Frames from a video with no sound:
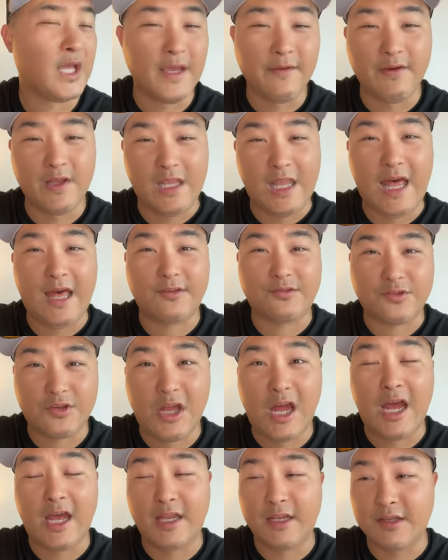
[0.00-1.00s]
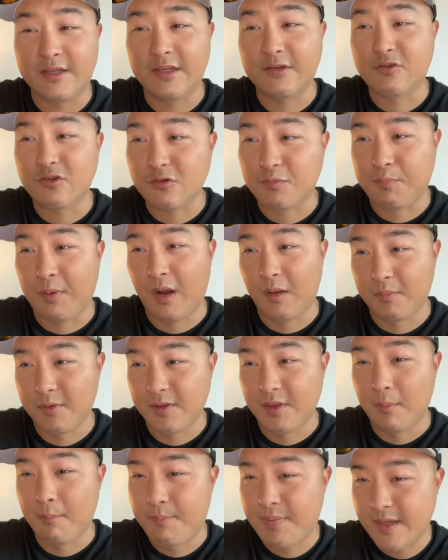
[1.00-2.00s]
Even last night, this was
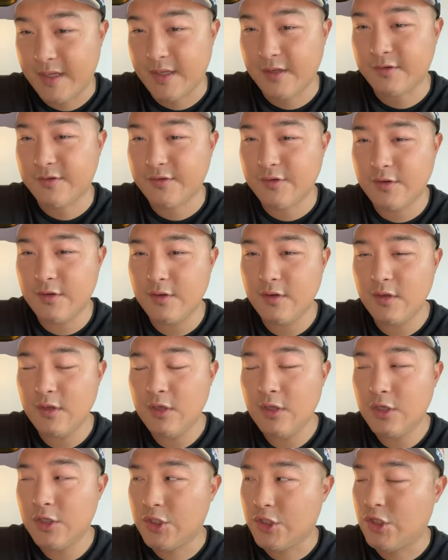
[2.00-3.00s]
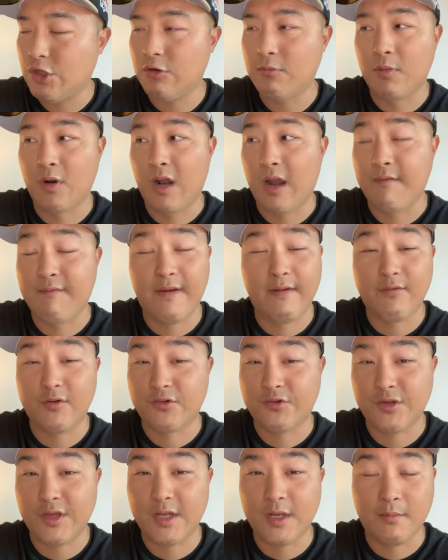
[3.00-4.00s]
probably the biggest tumor I've
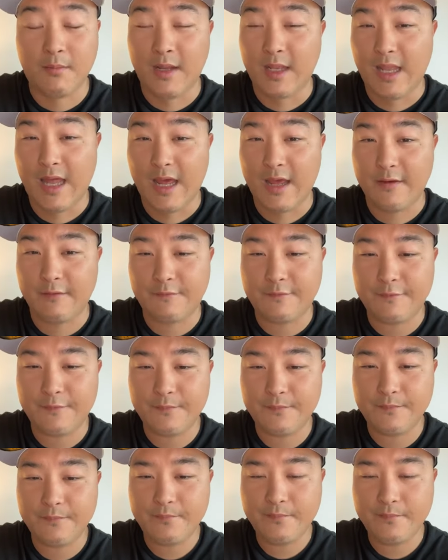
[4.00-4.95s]
ever seen in my life.